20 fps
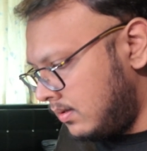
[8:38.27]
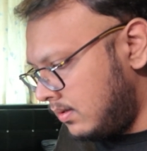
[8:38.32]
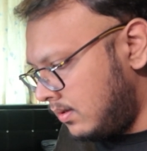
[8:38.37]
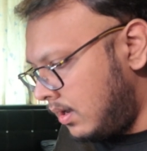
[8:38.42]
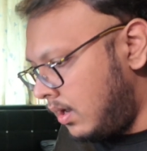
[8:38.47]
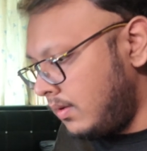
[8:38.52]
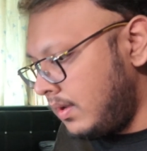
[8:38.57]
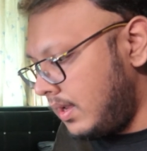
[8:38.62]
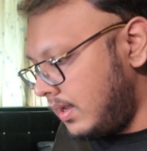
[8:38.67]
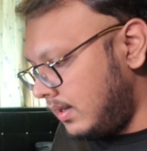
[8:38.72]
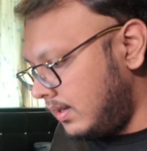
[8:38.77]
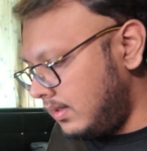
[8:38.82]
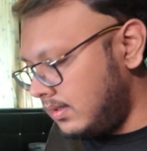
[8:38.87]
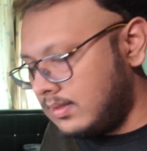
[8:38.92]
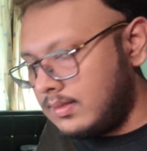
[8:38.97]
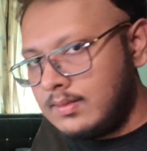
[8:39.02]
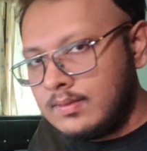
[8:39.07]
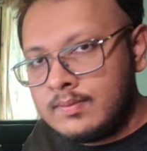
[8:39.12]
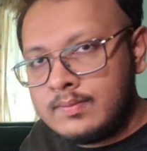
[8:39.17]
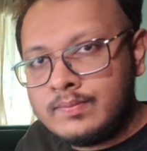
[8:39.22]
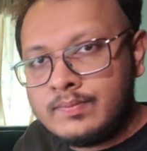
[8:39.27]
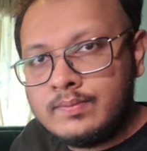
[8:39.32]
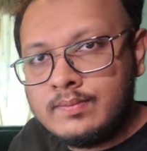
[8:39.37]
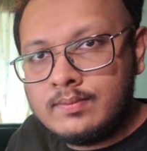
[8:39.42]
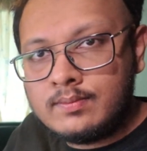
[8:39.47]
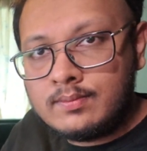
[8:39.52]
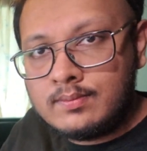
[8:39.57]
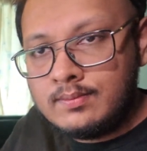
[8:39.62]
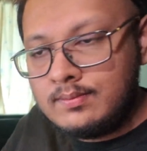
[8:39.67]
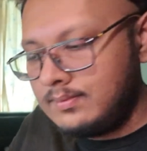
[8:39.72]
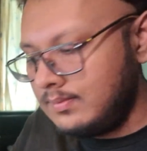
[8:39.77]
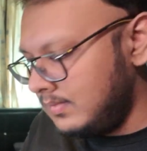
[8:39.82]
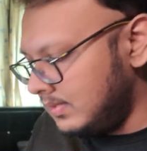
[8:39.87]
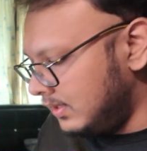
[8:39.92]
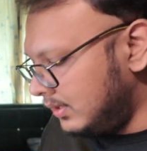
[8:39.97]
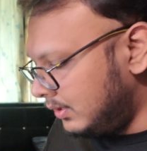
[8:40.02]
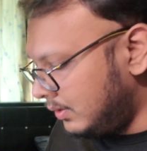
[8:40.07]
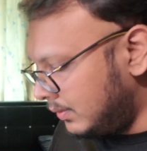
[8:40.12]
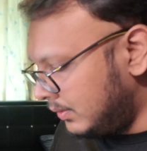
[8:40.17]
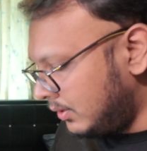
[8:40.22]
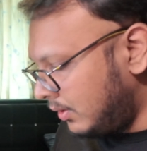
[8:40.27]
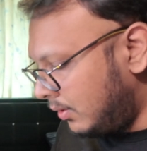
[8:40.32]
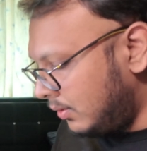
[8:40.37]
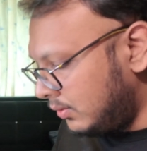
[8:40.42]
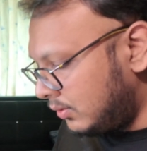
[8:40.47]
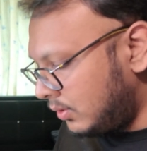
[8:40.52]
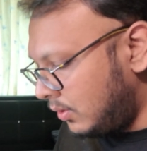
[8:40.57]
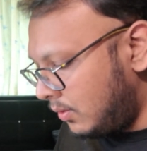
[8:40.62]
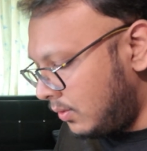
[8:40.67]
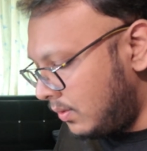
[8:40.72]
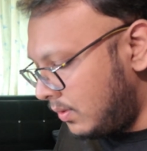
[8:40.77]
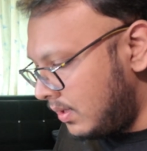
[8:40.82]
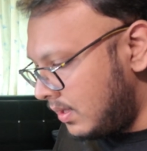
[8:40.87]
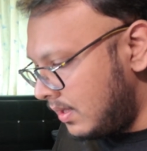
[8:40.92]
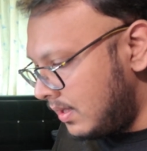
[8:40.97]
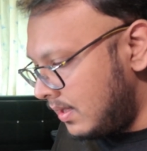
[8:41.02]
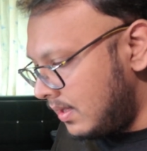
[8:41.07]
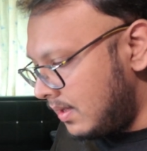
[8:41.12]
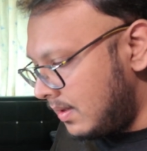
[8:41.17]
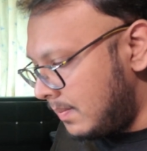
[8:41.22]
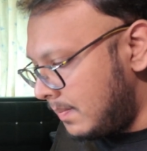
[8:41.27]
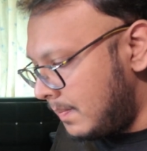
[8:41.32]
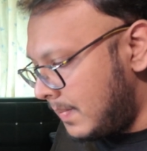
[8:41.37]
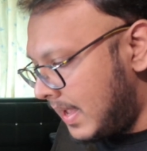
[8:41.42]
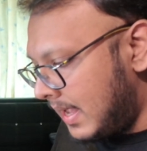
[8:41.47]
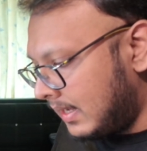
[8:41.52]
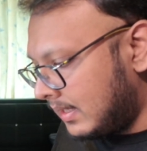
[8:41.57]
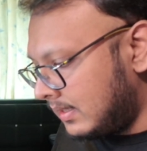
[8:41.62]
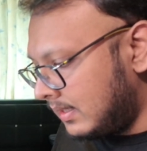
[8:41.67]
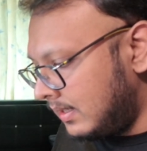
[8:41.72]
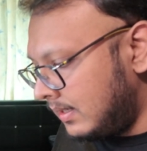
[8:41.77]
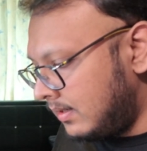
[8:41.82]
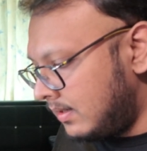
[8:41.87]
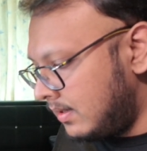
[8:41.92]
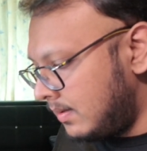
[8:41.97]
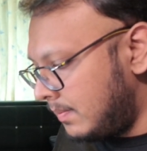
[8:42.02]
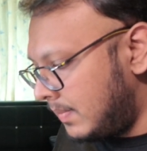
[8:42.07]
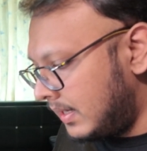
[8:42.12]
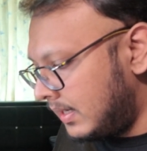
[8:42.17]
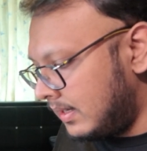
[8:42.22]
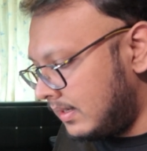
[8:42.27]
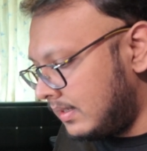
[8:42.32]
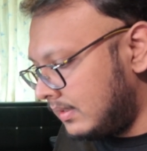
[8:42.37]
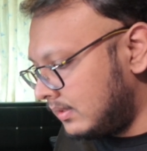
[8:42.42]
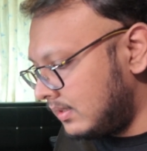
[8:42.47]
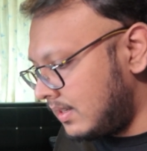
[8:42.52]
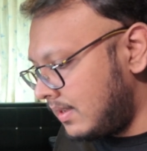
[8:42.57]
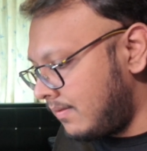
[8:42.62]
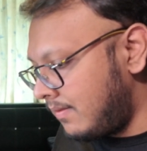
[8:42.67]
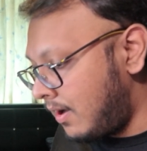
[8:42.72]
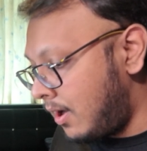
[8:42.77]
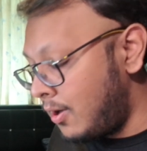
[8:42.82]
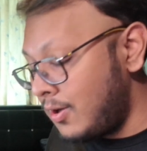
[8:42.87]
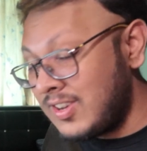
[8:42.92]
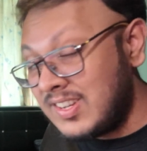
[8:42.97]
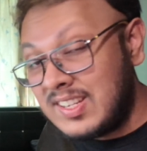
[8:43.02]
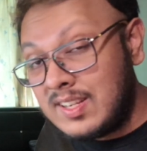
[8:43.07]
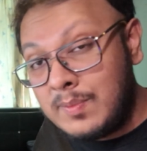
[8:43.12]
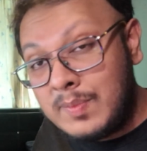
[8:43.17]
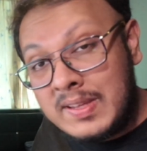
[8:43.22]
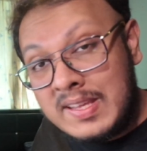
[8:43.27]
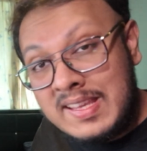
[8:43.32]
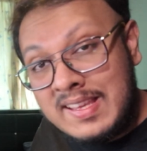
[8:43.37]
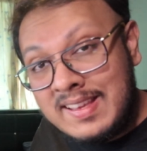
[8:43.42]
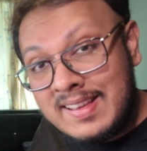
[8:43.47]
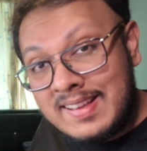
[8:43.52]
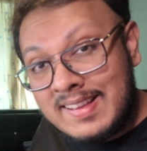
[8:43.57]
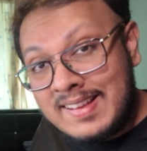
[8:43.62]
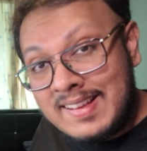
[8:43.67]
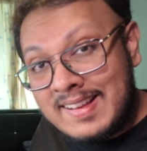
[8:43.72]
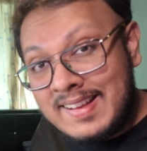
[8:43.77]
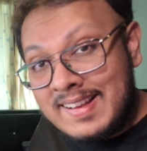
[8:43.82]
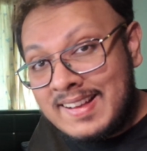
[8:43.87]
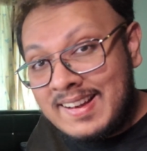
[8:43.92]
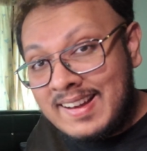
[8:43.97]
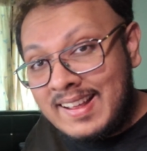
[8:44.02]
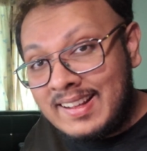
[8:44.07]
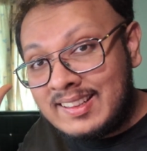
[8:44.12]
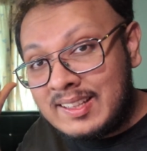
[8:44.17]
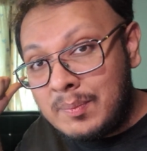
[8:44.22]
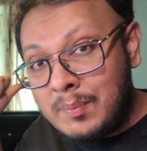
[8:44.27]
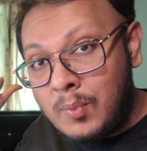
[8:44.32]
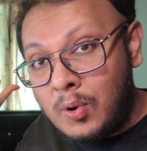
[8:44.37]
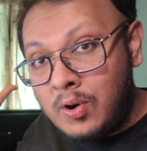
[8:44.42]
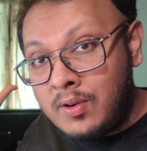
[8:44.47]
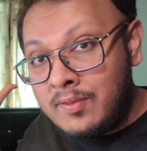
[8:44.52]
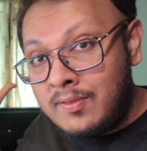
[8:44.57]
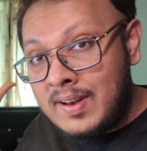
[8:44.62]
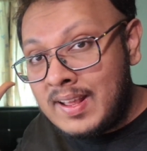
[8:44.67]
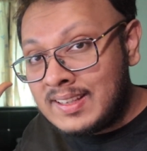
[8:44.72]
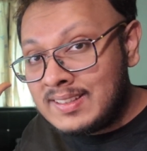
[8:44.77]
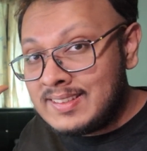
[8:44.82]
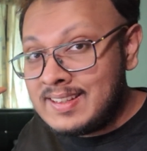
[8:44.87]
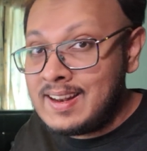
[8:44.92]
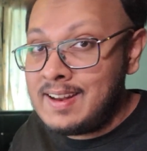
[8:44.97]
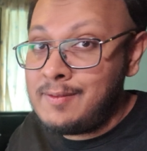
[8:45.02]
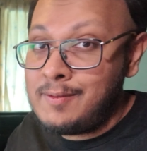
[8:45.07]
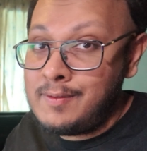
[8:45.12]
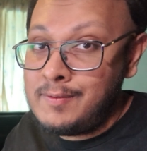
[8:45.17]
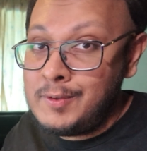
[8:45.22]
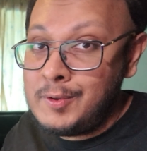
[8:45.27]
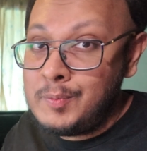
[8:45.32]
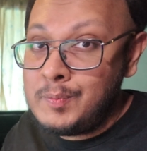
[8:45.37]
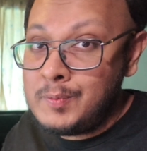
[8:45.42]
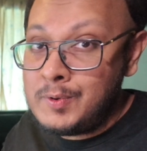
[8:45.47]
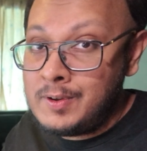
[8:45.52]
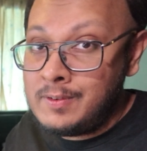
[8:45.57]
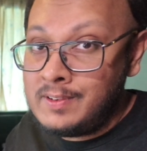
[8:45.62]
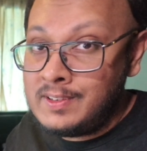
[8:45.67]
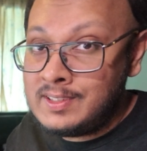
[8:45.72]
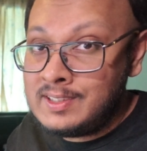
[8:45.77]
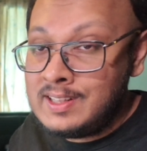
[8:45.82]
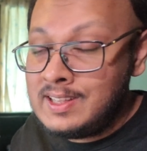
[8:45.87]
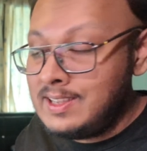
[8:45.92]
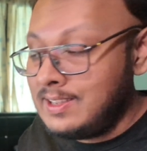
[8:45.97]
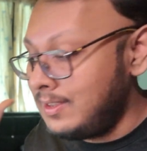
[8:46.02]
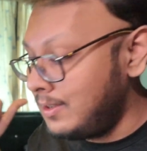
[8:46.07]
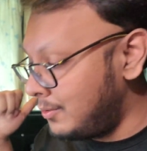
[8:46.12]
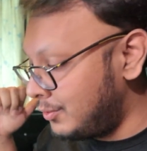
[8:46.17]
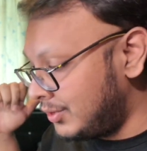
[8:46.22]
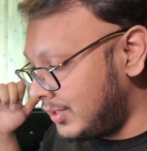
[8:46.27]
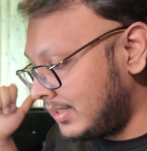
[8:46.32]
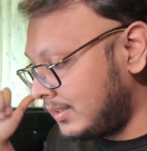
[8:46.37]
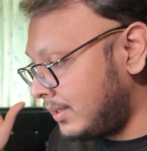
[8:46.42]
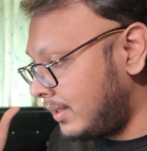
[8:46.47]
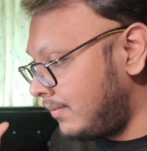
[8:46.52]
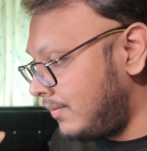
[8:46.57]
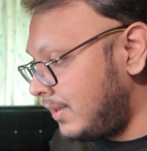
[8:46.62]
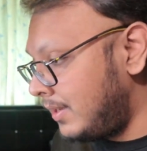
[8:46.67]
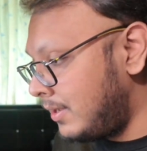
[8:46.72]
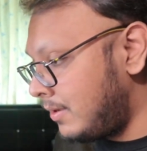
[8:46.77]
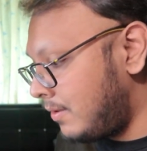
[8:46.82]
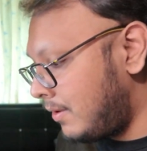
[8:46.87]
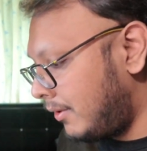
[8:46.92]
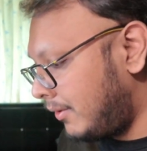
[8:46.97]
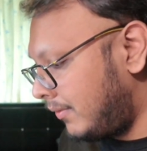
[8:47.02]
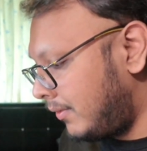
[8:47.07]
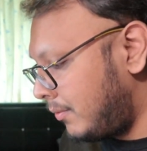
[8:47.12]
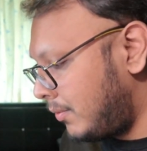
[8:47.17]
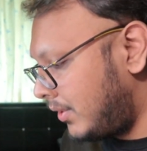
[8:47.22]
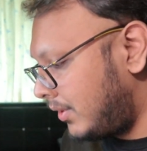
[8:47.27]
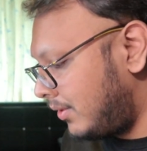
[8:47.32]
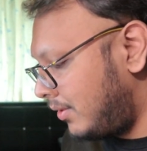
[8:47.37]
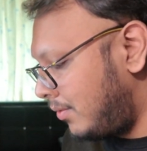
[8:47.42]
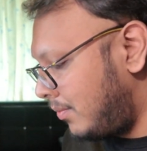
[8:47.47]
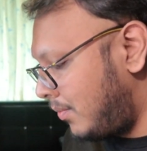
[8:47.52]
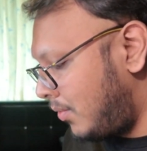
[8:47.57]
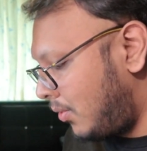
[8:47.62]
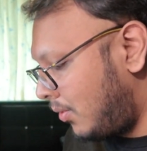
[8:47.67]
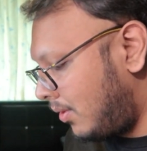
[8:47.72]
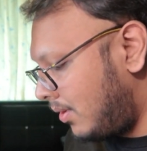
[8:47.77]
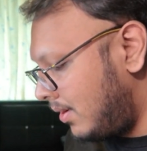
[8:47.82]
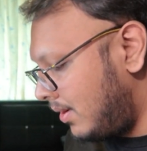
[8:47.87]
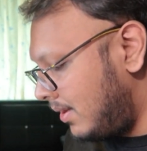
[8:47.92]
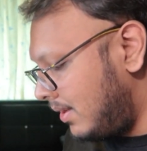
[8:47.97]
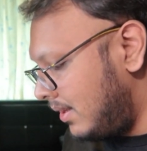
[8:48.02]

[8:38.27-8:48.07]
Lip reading: Oh yeah, it is. So it's also backlit, but it doesn't have RGB like the Morphex that I reviewed previously. Go check that video out if you want to know more.